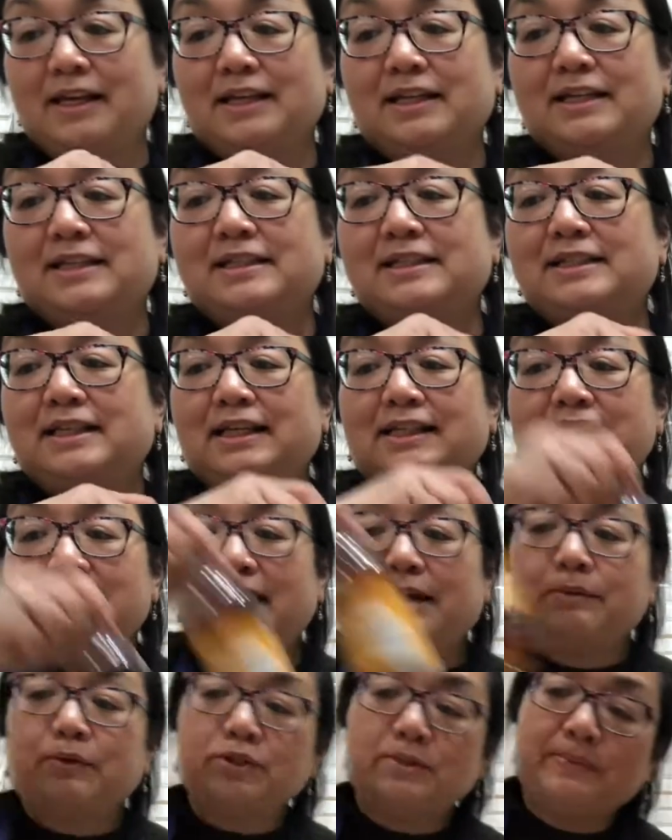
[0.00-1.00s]
6
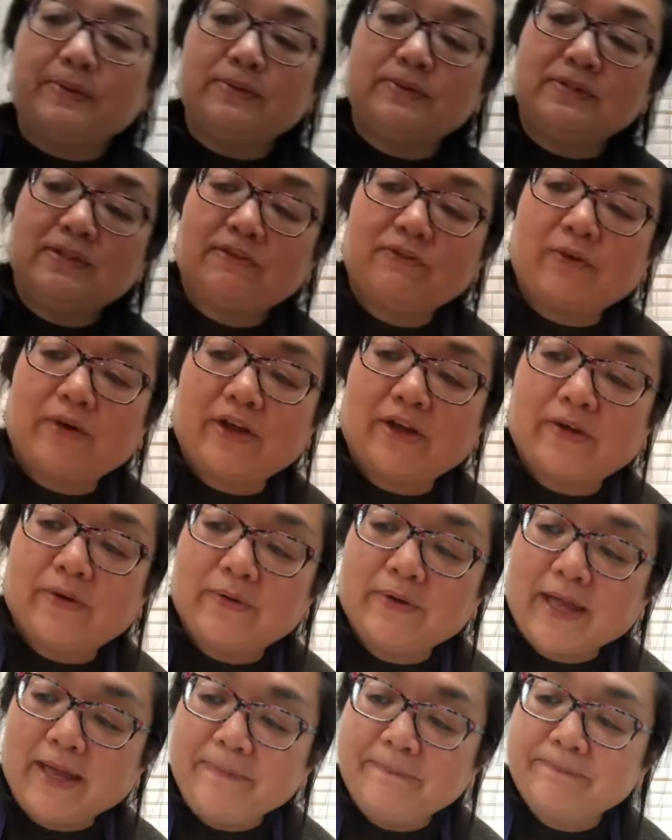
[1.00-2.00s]
tablespoons of oil,
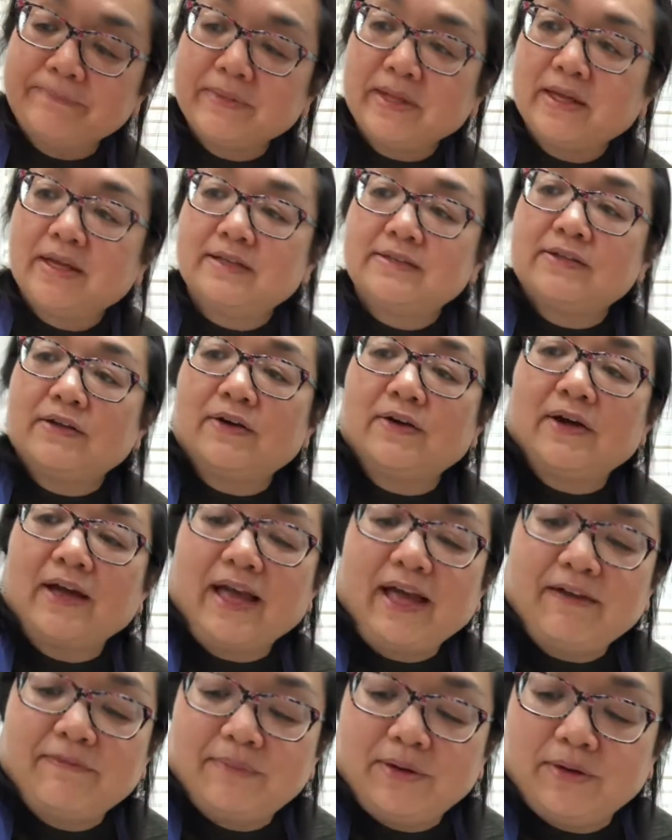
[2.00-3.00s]
okay? So I
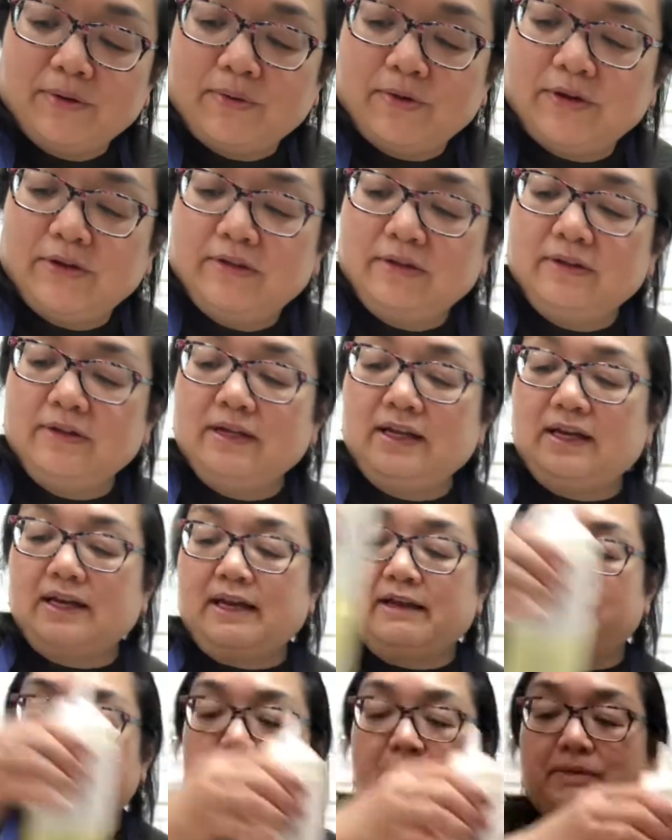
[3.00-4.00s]
have my oil and I
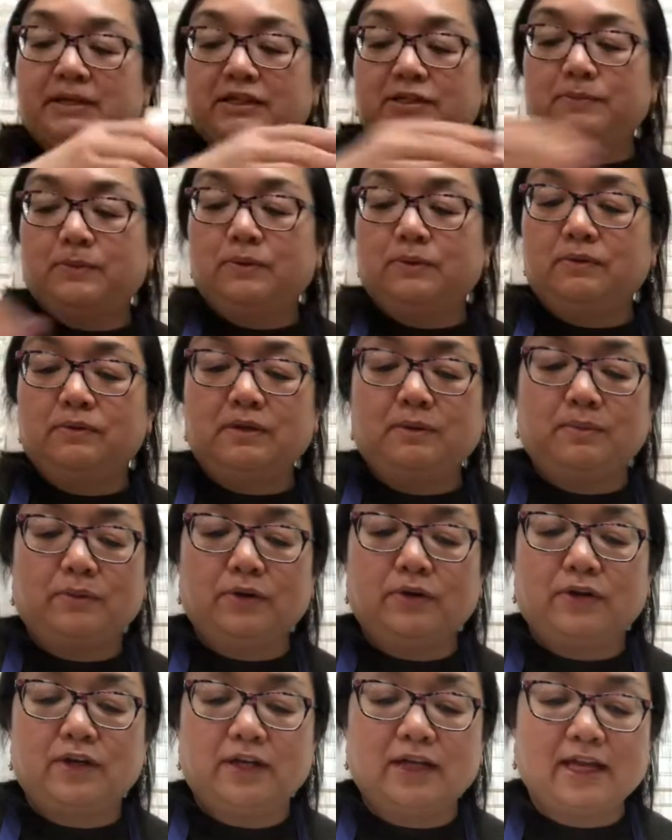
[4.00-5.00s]
have my big spoon, and we're
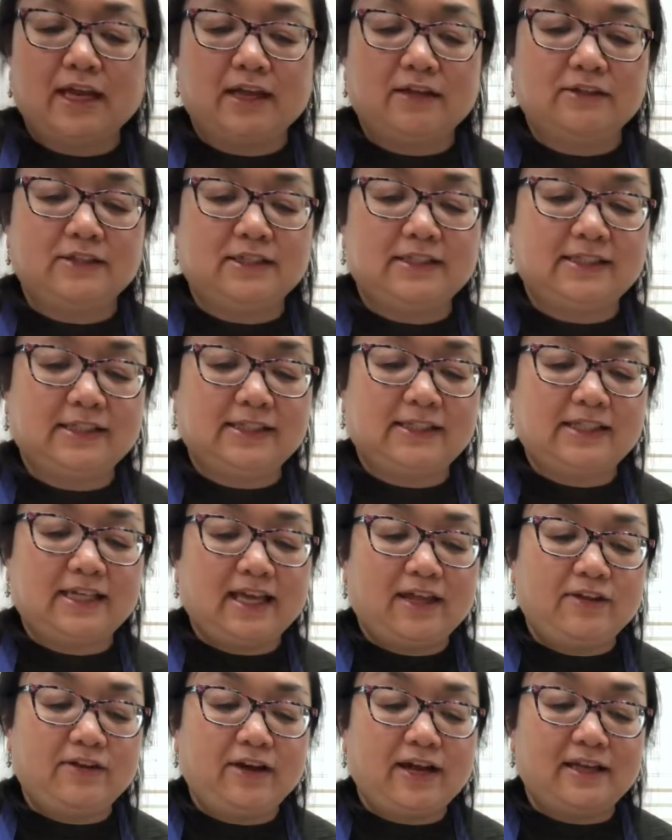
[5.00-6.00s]
gonna count to 6
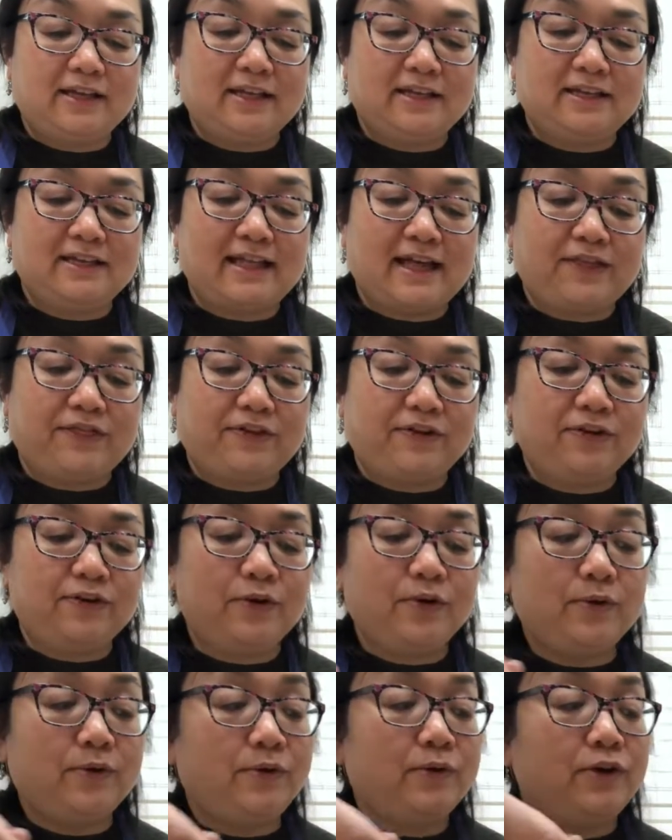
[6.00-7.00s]
together, and then in that third
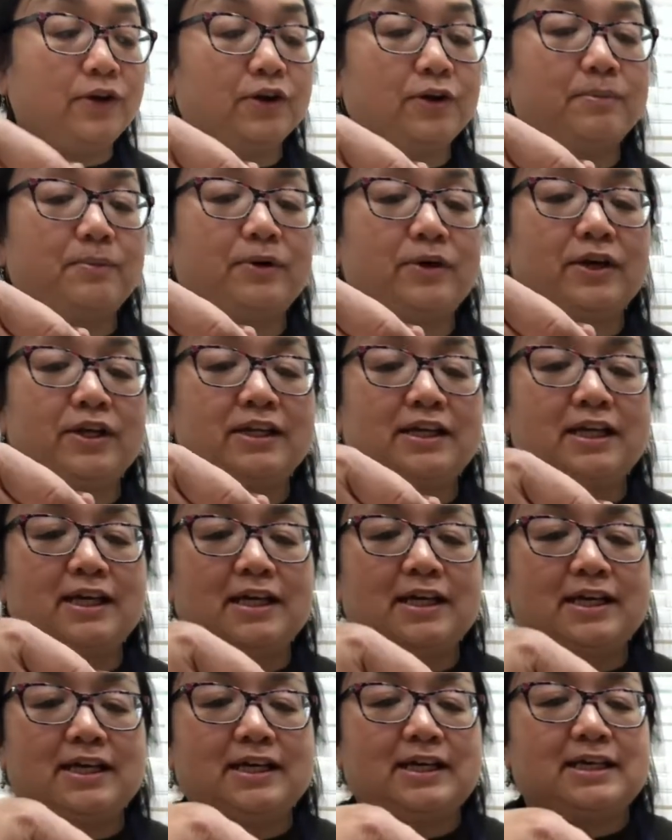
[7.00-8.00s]
hole, you're gonna put
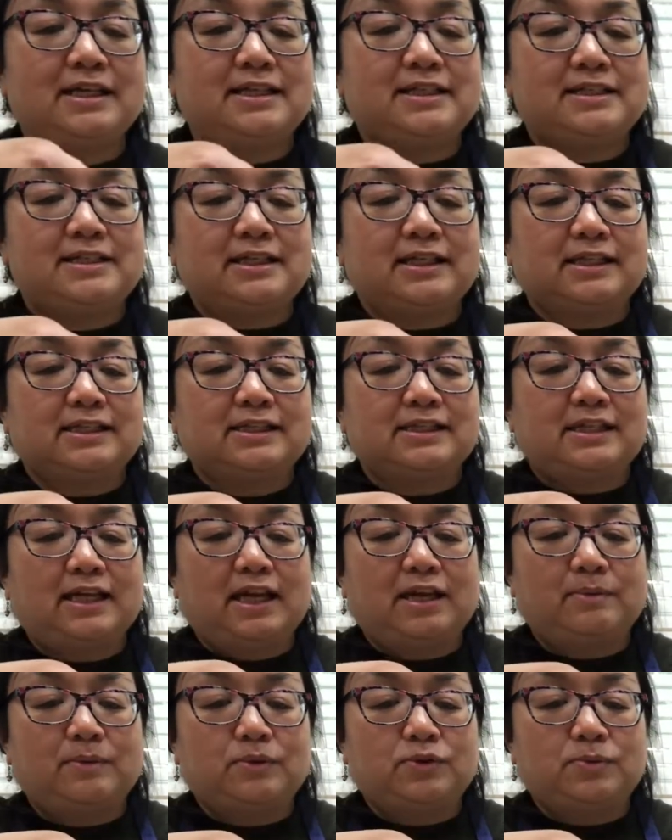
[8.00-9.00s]
6
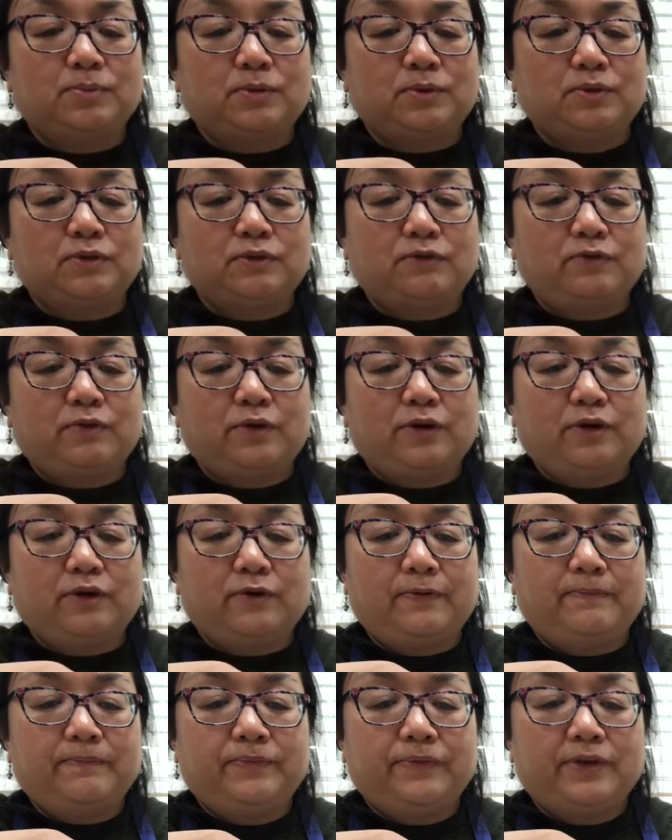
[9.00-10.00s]
tablespoons of
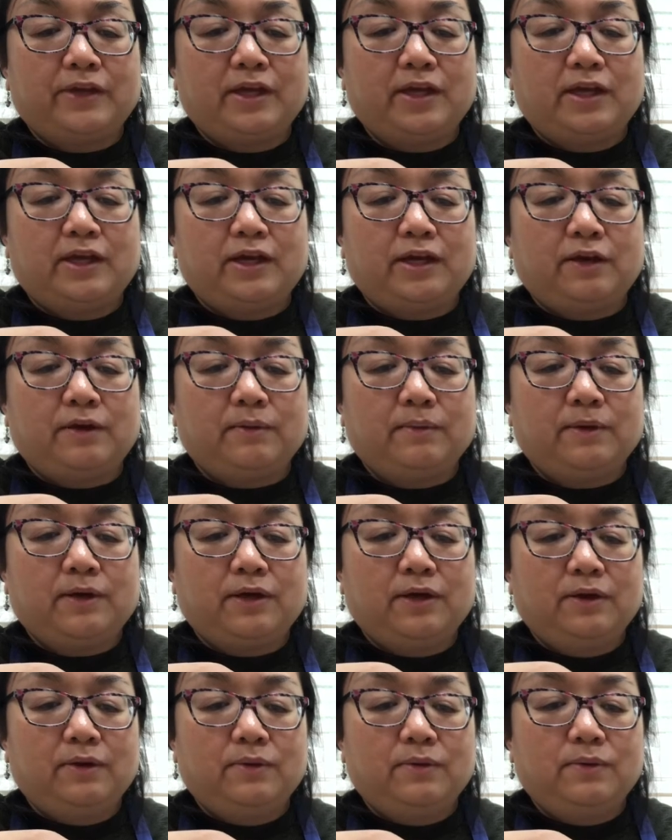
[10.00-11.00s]
oil. Here we
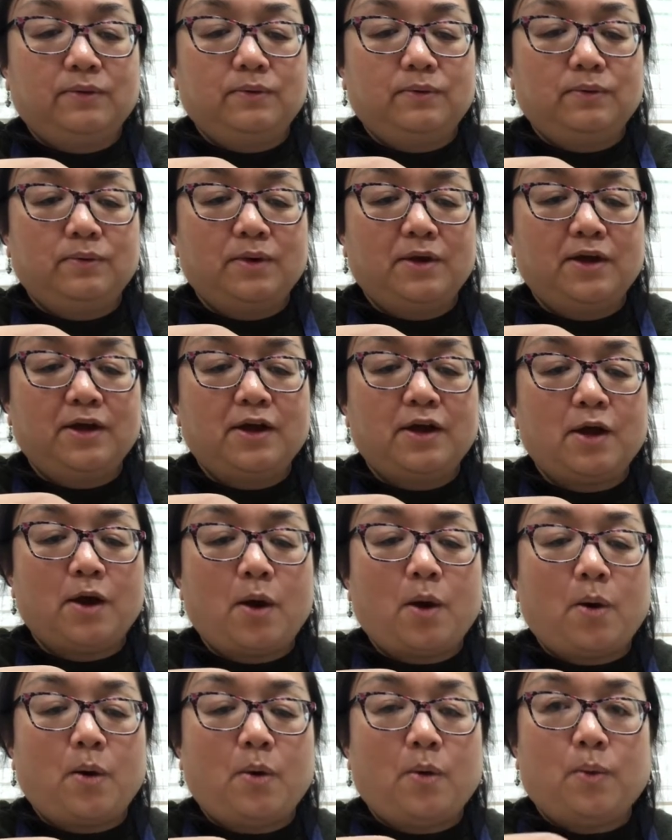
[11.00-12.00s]
go.
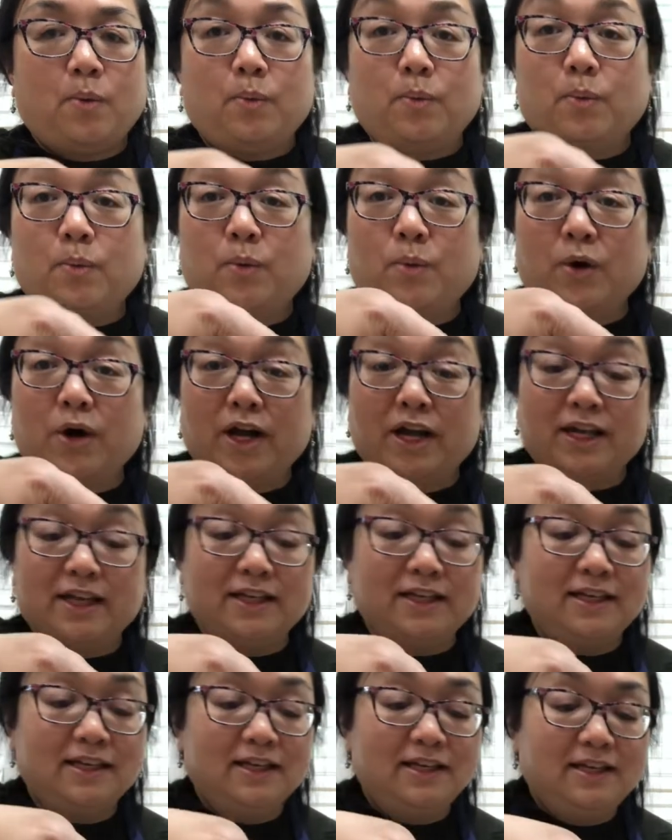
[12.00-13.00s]

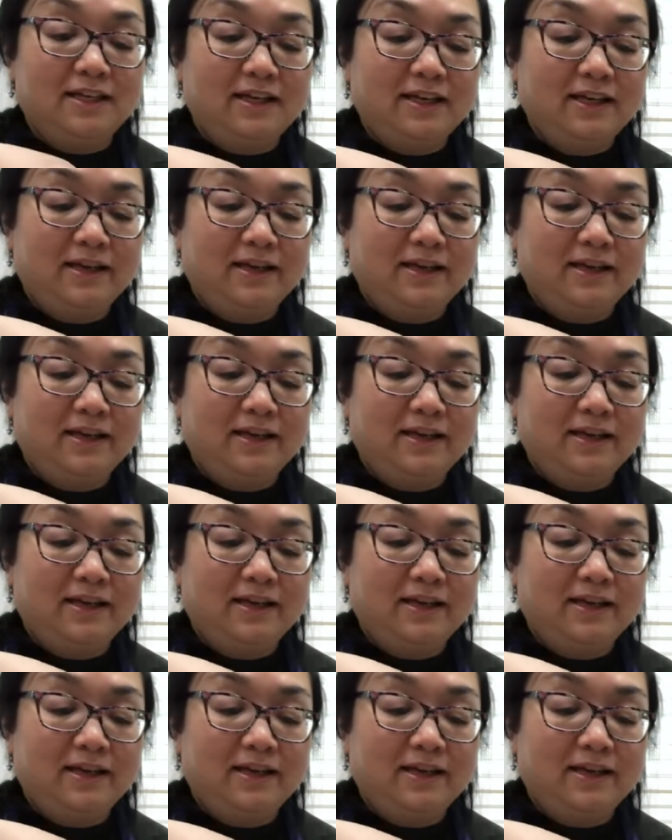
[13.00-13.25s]
1,